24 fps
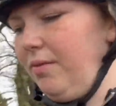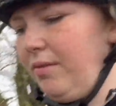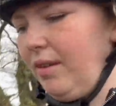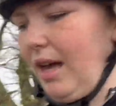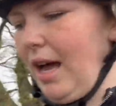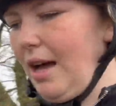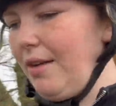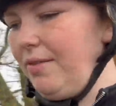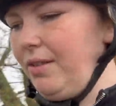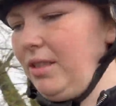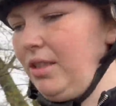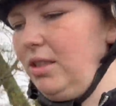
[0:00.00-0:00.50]

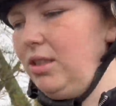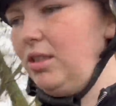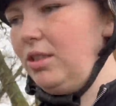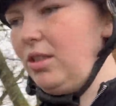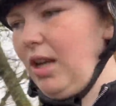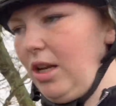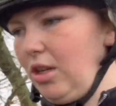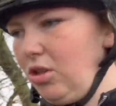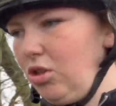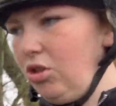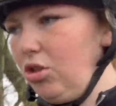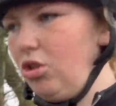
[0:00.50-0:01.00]
having
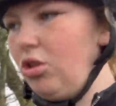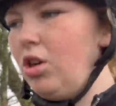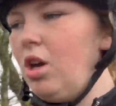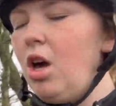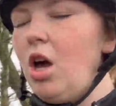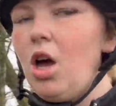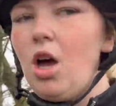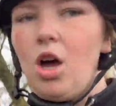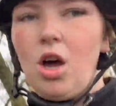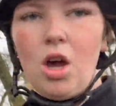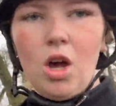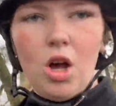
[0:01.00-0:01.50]
such
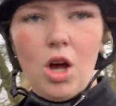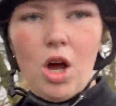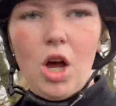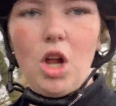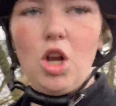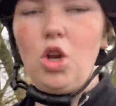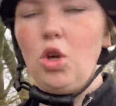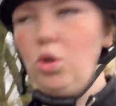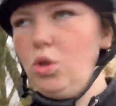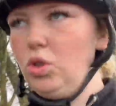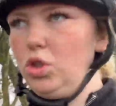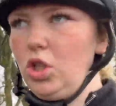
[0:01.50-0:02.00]
a
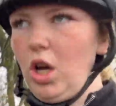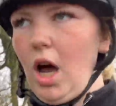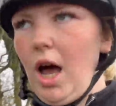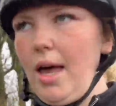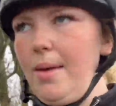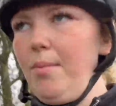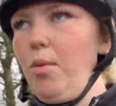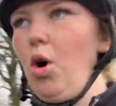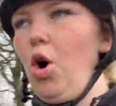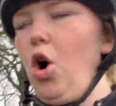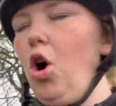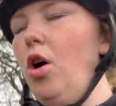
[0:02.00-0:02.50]
long
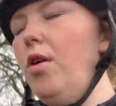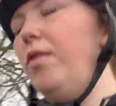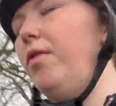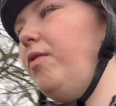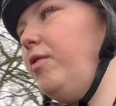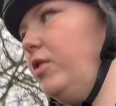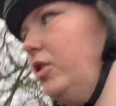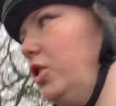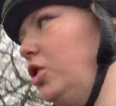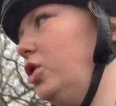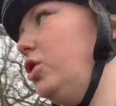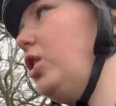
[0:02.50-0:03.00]
time off.
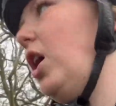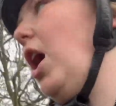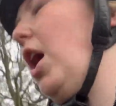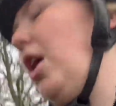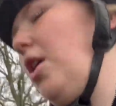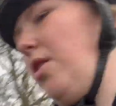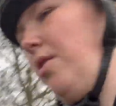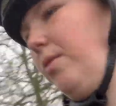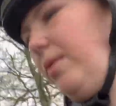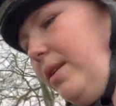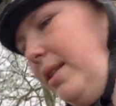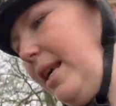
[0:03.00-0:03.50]

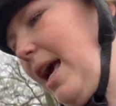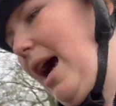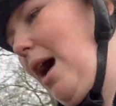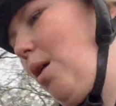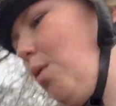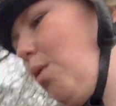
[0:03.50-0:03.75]
So yeah, it